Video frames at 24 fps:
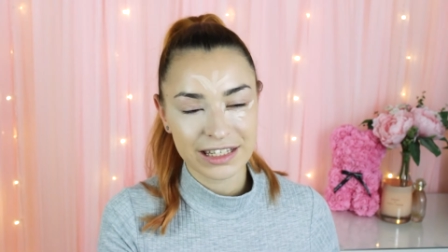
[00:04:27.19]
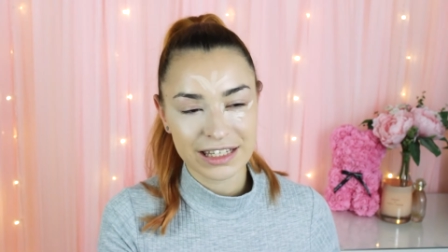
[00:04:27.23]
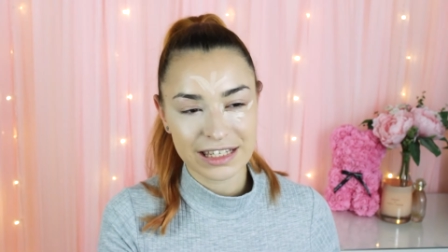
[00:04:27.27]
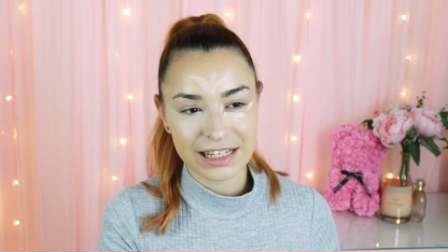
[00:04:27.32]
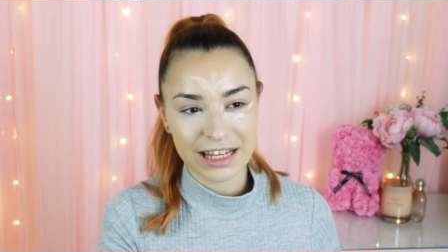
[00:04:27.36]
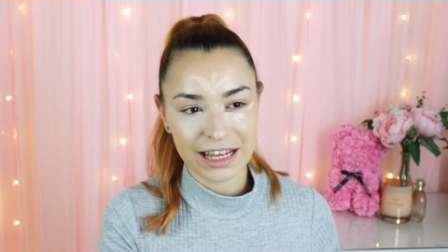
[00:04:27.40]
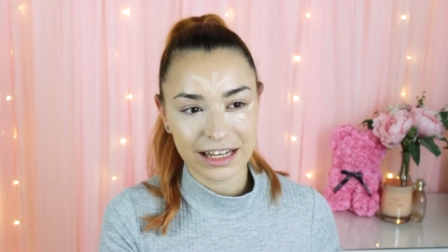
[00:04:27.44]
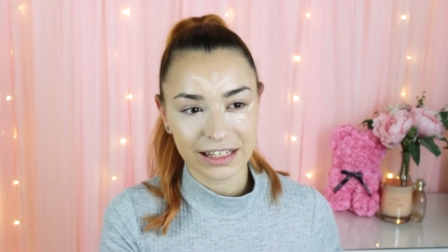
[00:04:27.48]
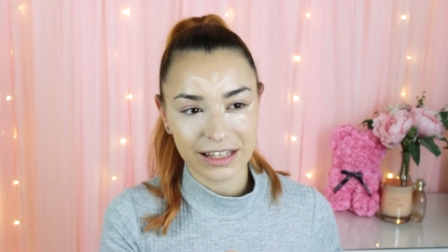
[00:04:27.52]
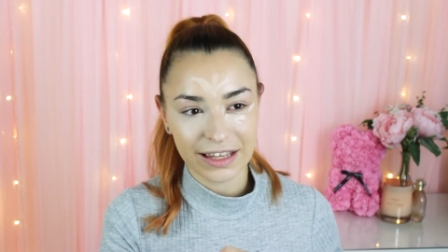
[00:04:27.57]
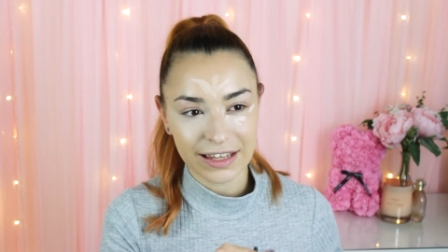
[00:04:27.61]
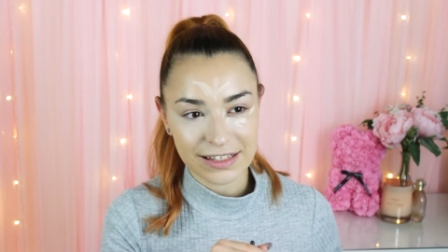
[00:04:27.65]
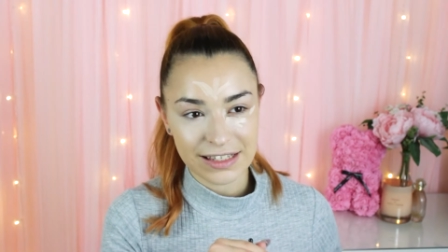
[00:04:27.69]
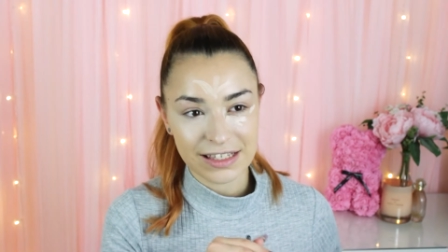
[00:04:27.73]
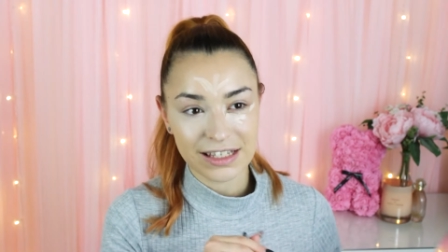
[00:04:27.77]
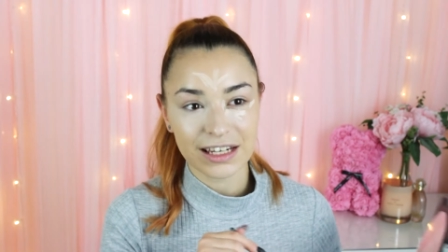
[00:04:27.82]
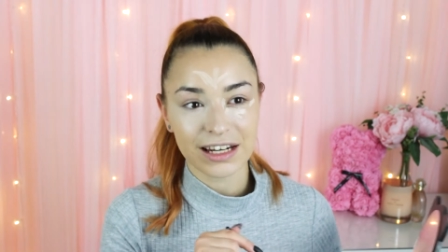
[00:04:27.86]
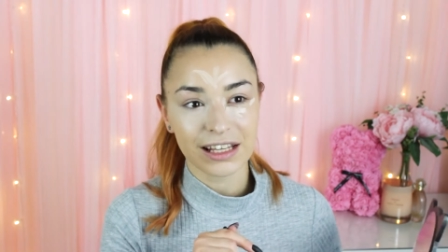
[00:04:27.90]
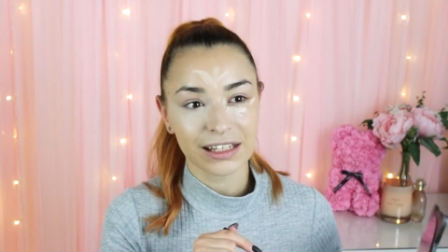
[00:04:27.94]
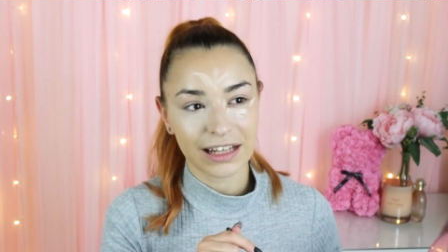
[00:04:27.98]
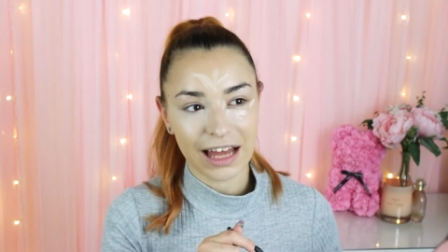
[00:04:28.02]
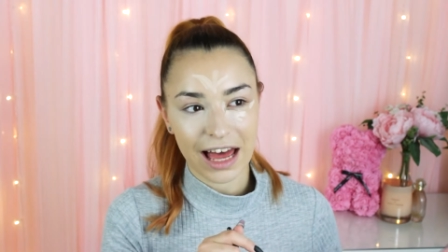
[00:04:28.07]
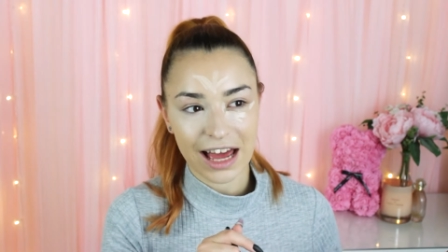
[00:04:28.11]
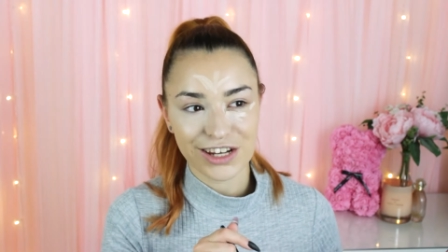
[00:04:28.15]
then it's
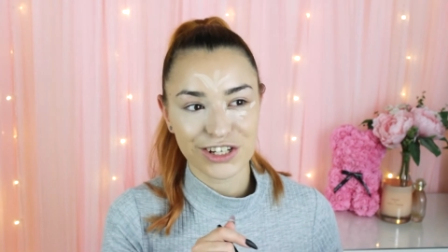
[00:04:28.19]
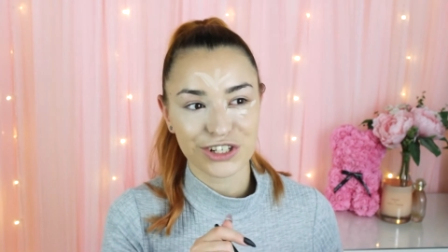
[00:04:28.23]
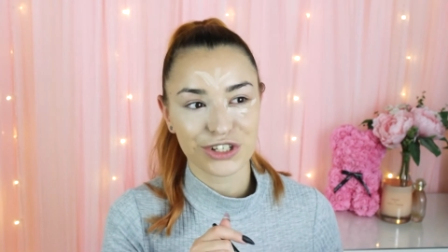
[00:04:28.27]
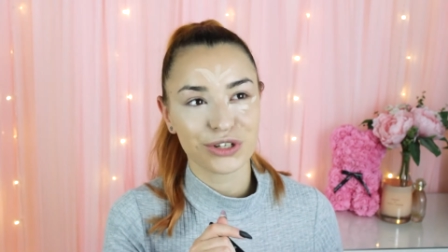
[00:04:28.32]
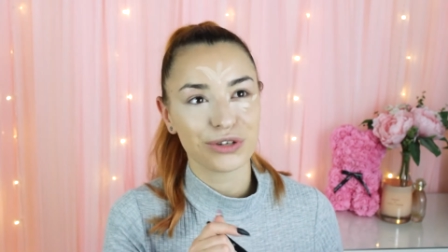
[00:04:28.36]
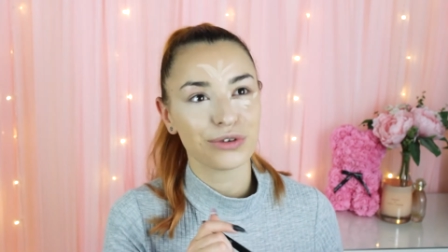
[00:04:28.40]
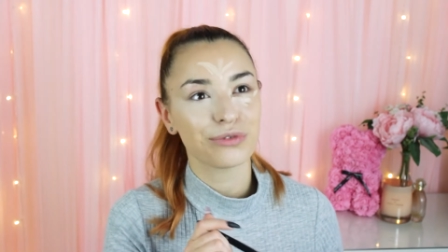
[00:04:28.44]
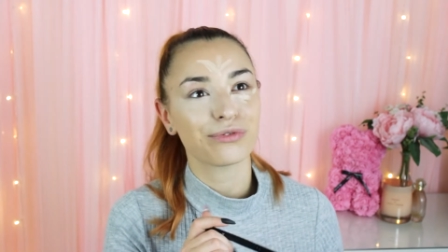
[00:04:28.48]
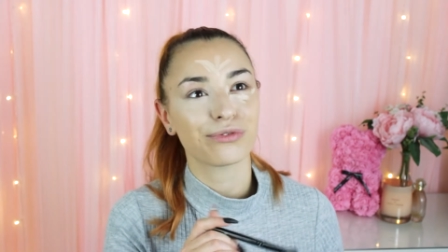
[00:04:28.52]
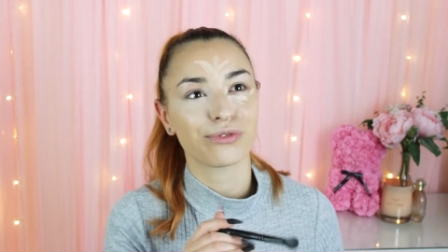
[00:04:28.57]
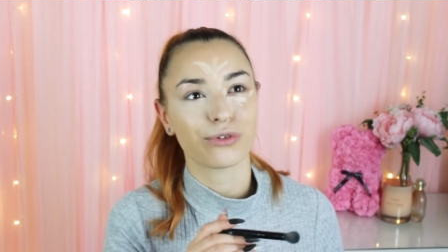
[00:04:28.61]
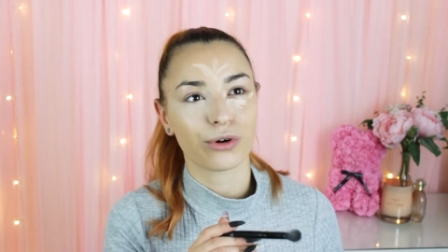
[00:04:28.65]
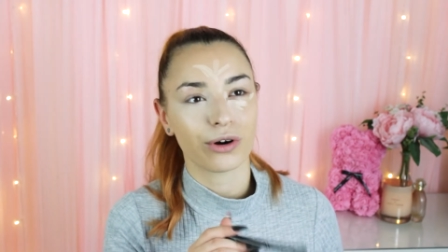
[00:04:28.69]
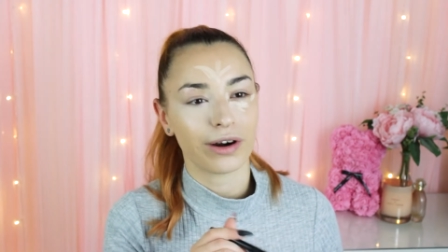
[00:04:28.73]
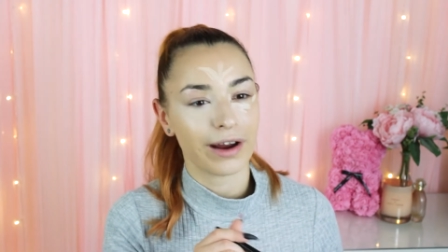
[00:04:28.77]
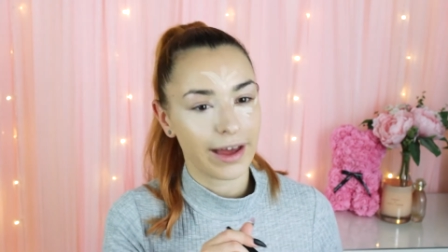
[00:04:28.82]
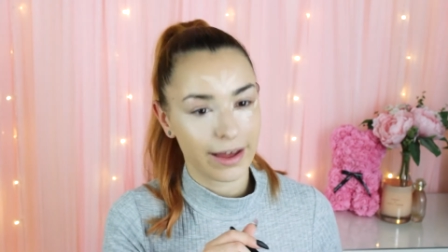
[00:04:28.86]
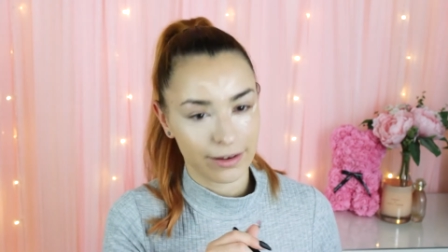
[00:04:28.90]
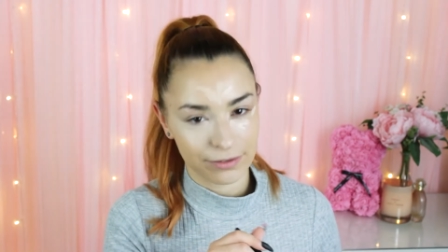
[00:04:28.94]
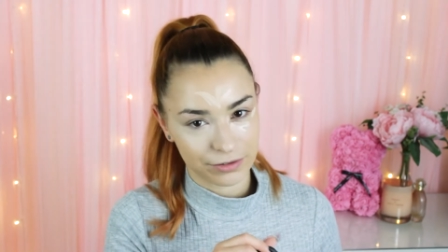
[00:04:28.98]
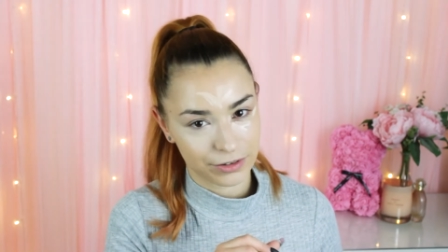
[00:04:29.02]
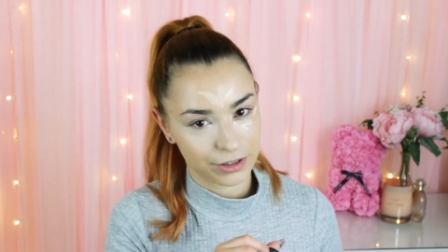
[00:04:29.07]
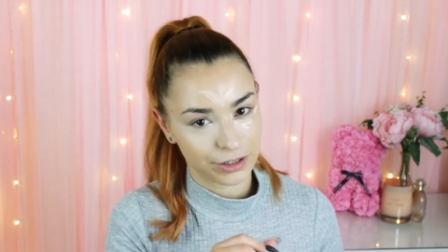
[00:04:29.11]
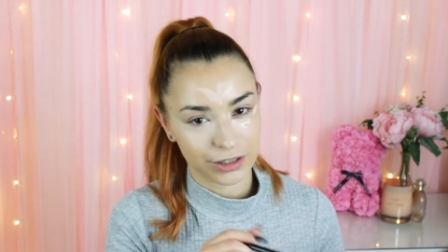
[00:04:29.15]
gonna last you
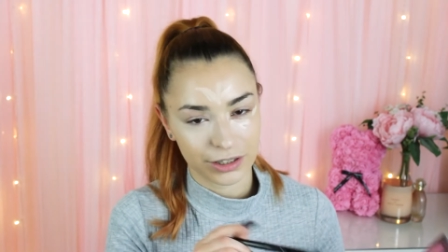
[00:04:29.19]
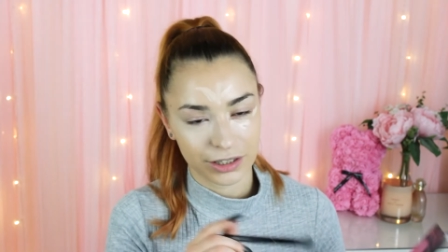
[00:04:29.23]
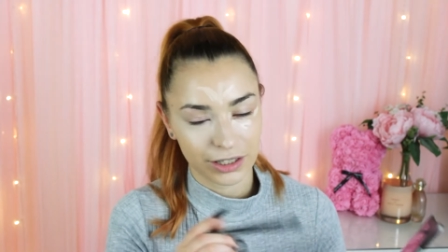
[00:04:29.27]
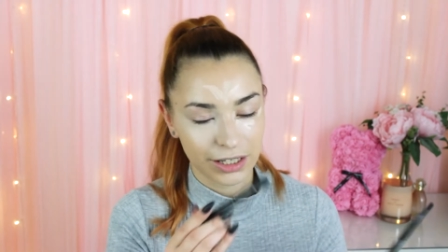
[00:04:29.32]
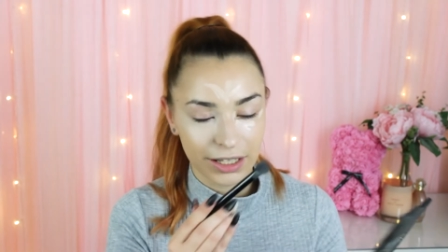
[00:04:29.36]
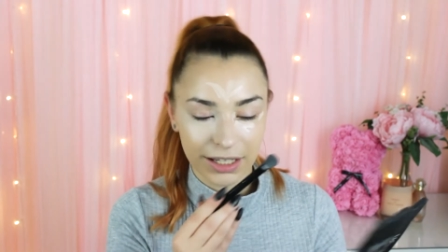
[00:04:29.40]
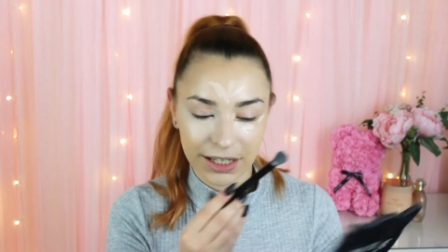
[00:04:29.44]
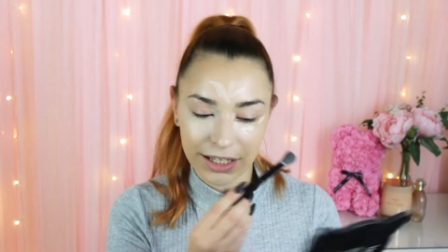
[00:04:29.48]
forever.